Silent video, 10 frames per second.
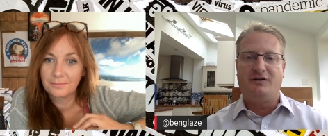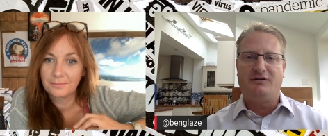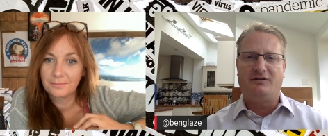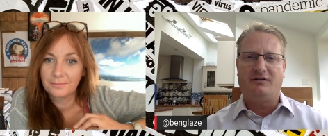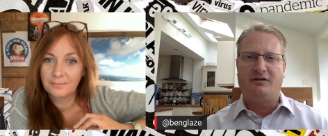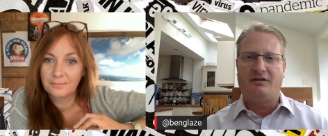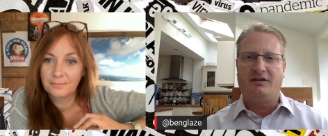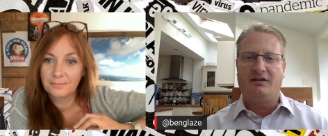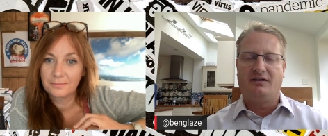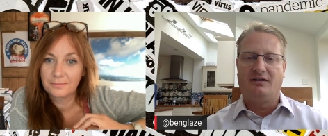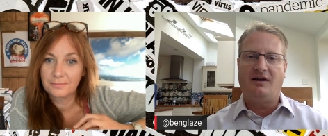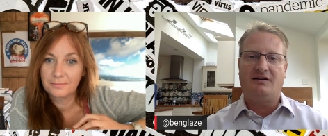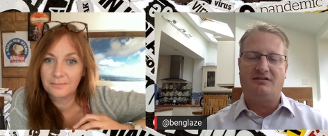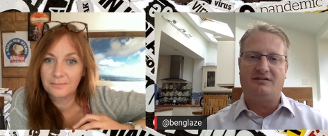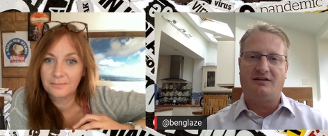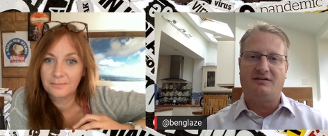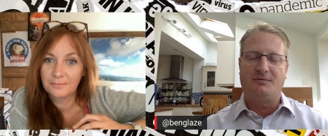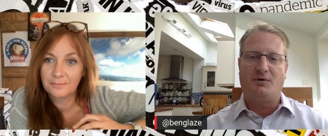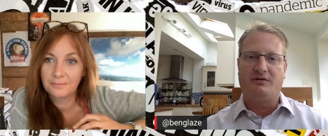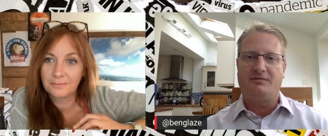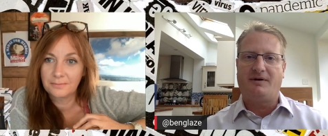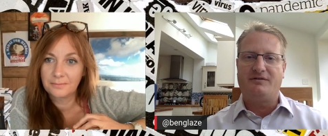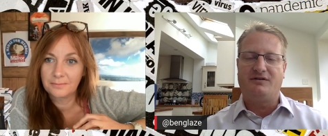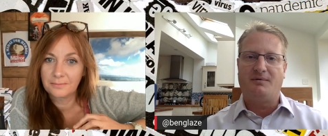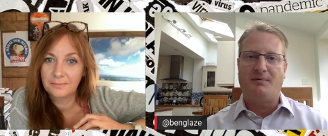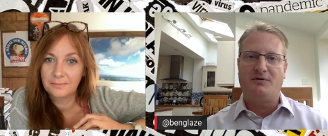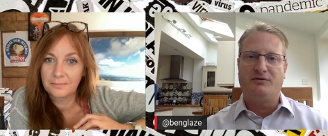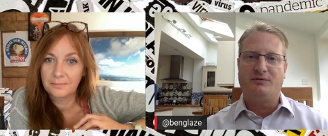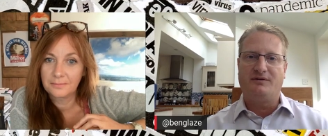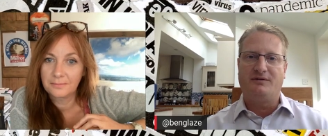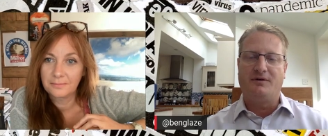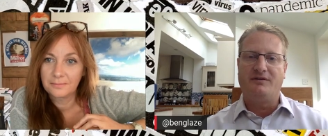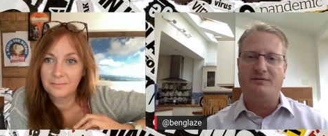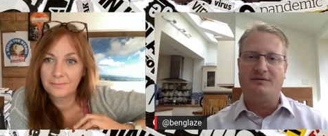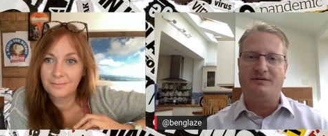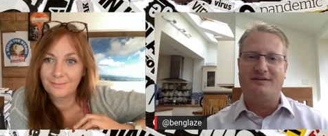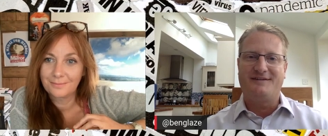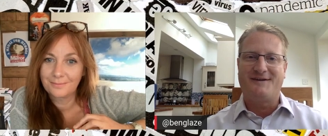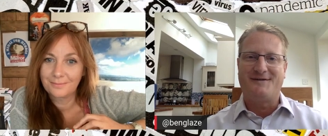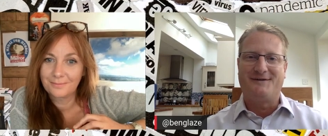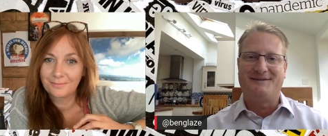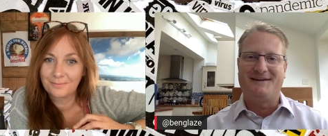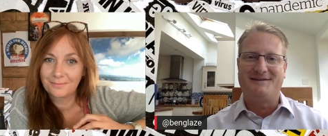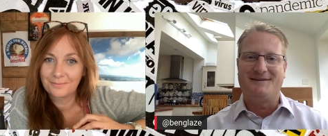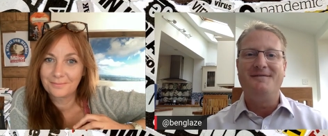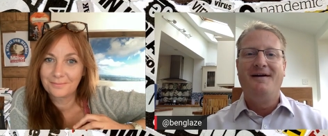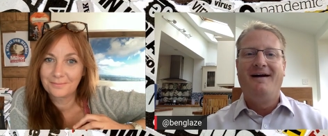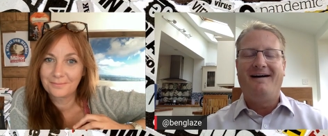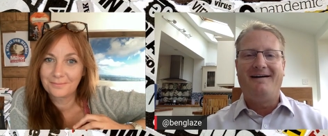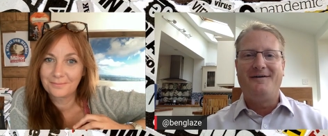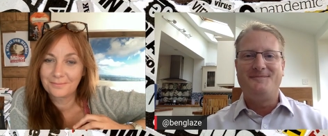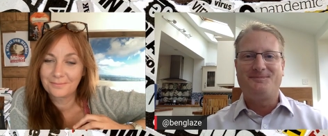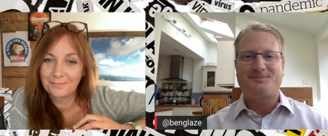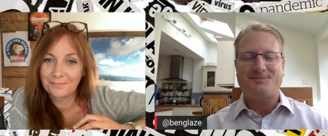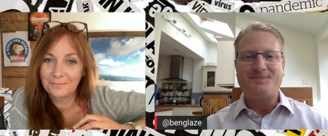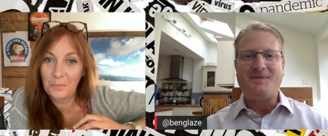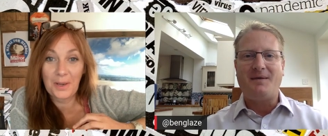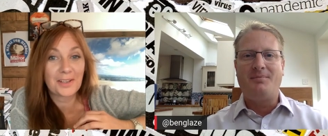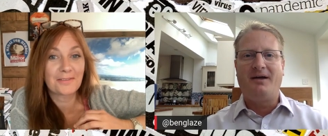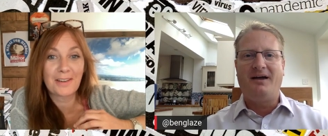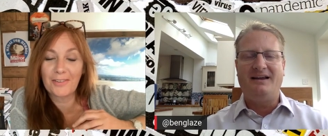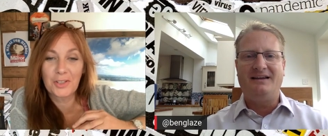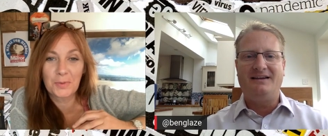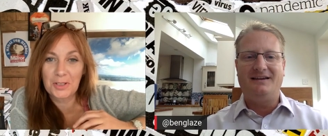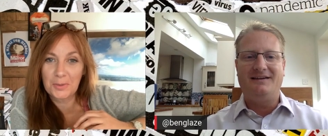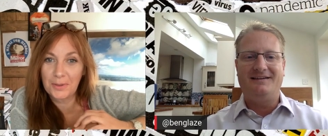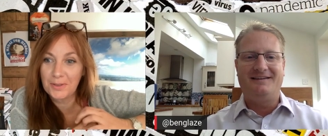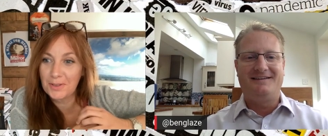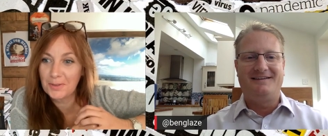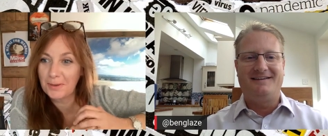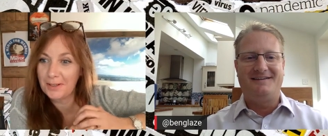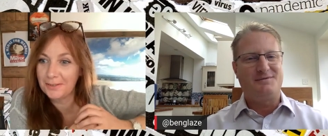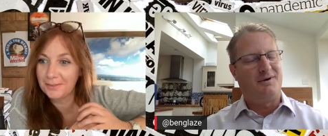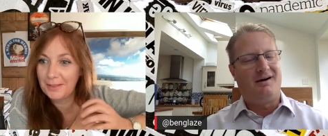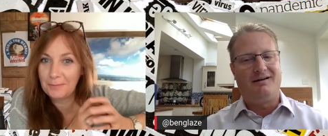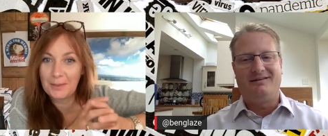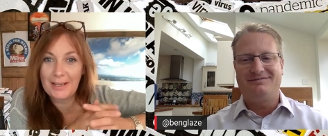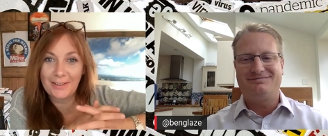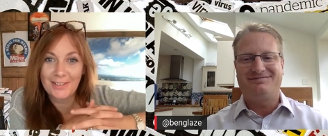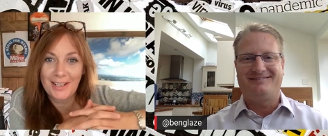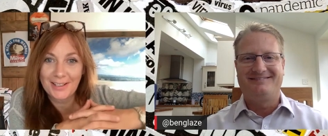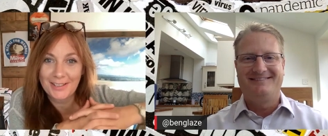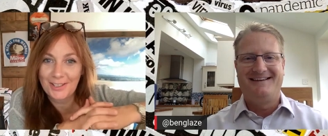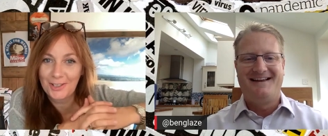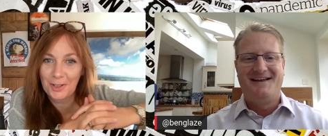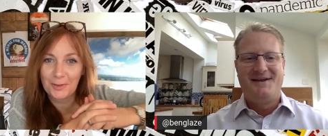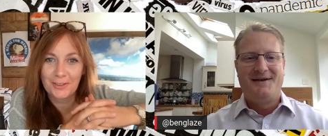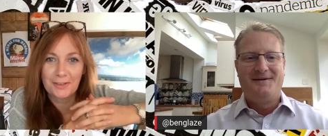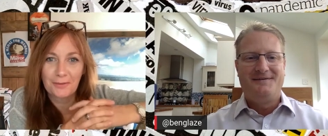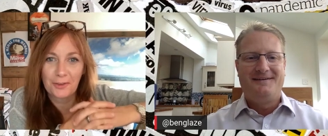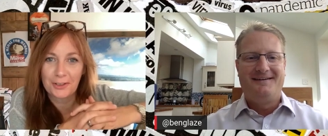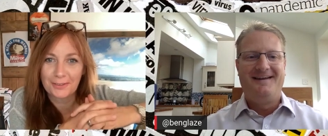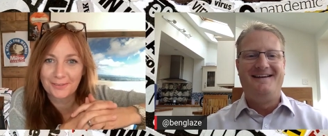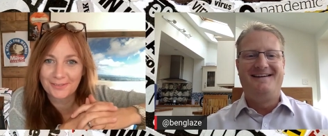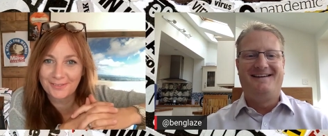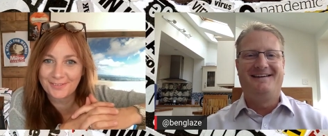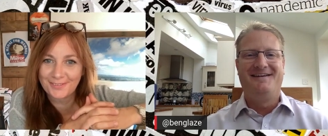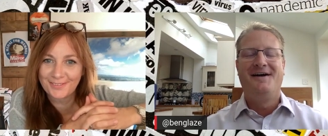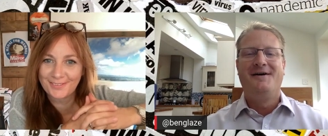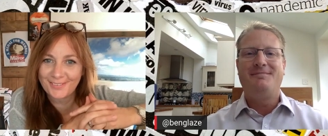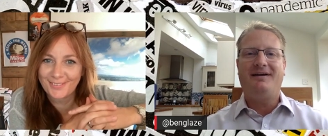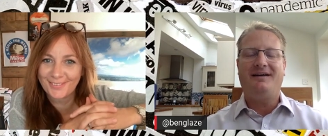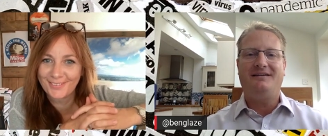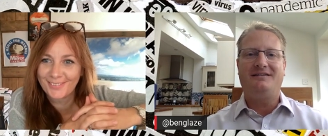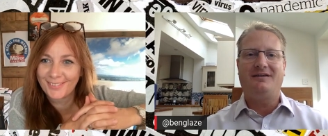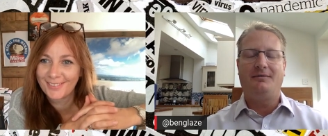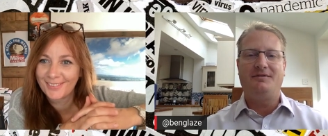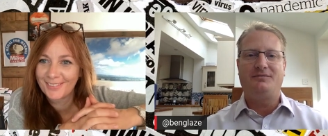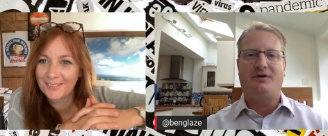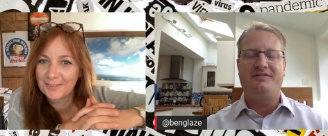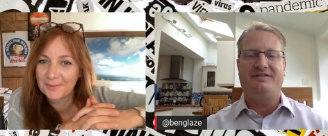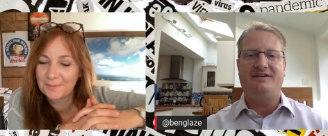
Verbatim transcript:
Speaker 1: views. I think he actually said something quite disparaging about me on Twitter once, which I don't hold against him.
Speaker 2: We had a row on Twitter once as well. We now text each other. It's fine.
Speaker 1: But his wife